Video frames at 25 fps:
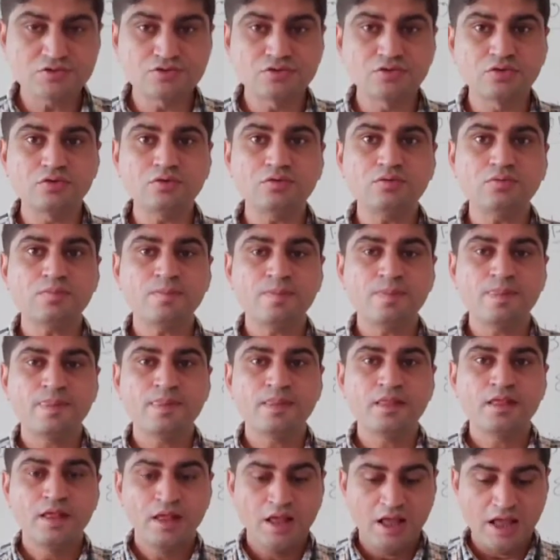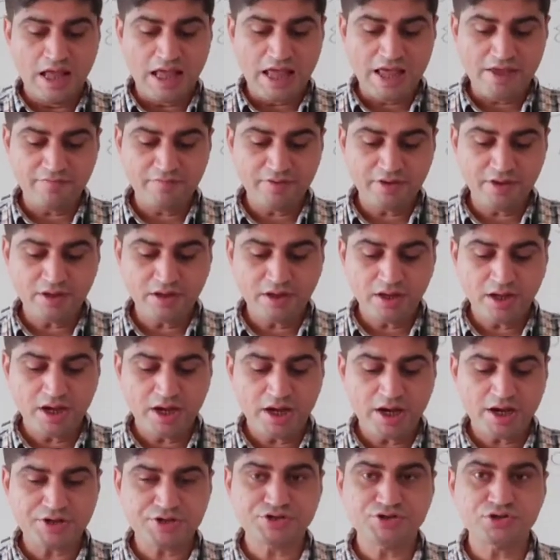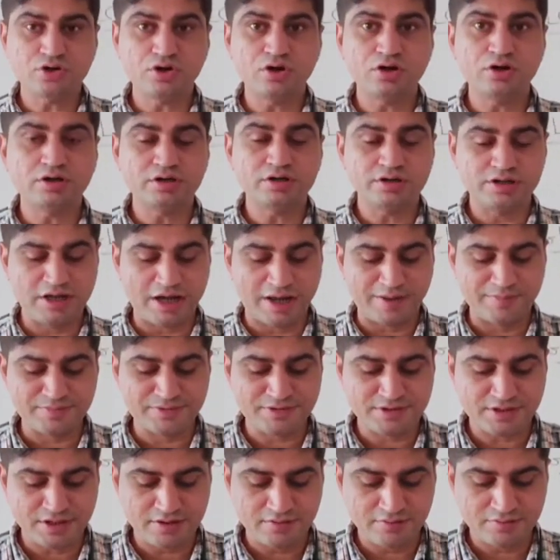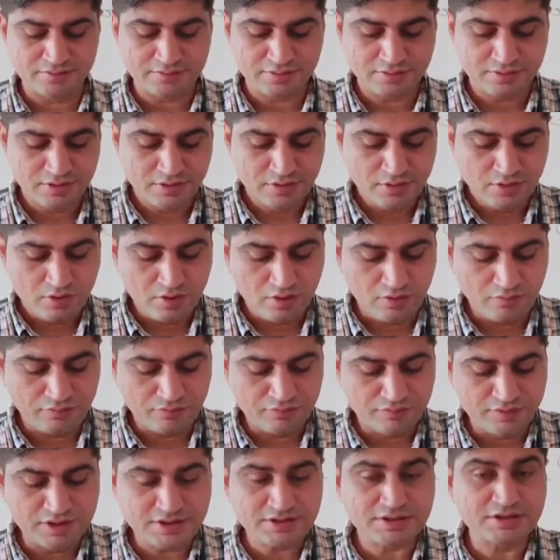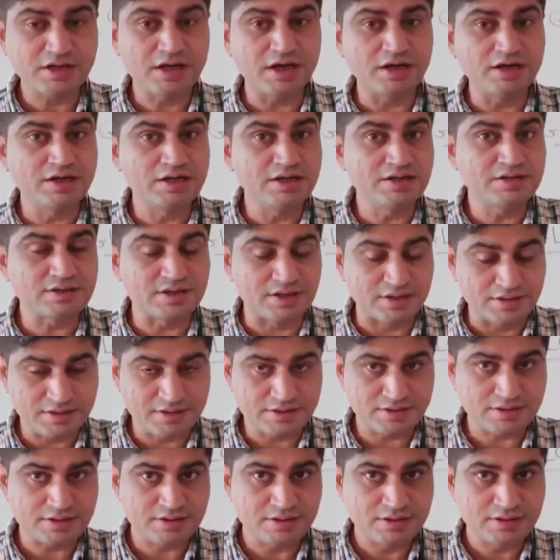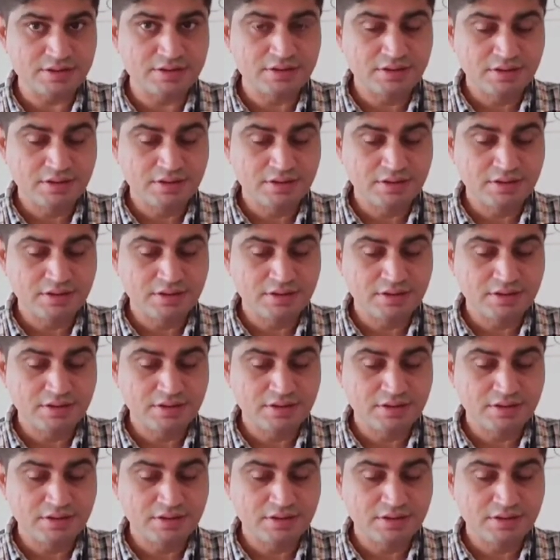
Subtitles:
So having assured themselves of these conditions,